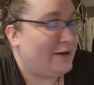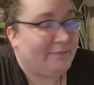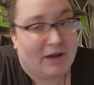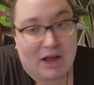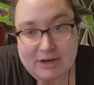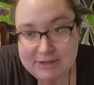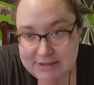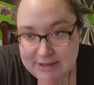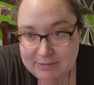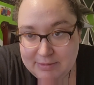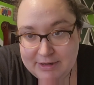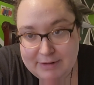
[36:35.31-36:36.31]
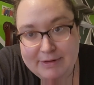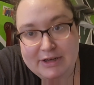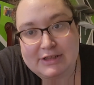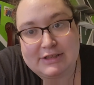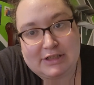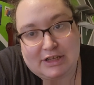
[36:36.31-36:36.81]
I'm not going to sleep in. I mean,
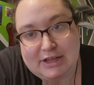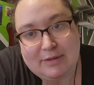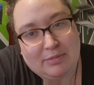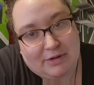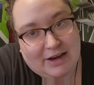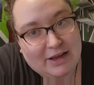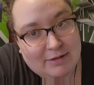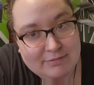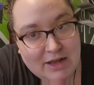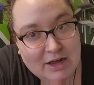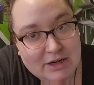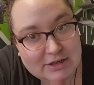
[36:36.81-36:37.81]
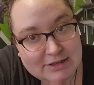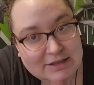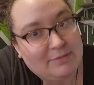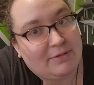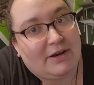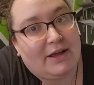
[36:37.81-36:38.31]
it's Sunday, but like, I'm not going to
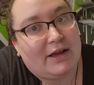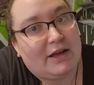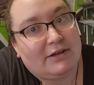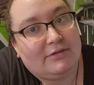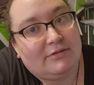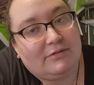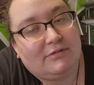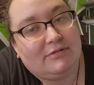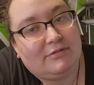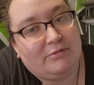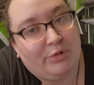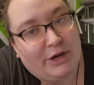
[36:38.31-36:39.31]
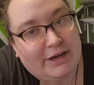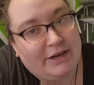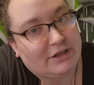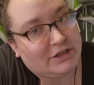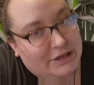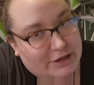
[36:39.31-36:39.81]
sleep in. I got
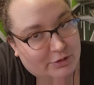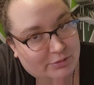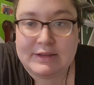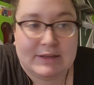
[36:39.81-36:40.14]
reading to do.